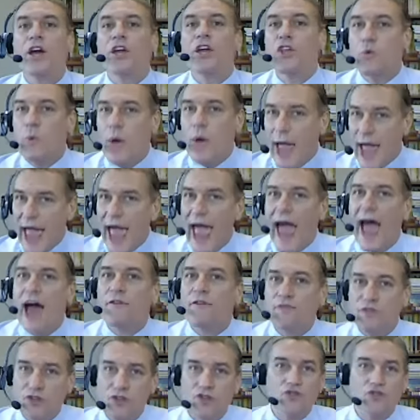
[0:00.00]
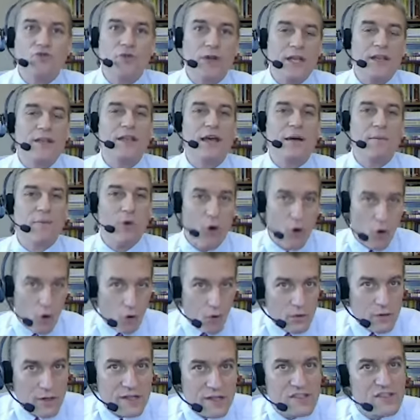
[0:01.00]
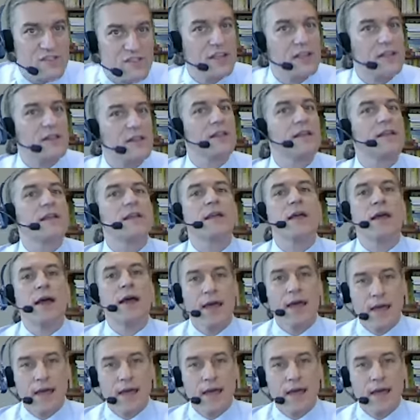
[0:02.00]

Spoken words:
You have to treat them holistically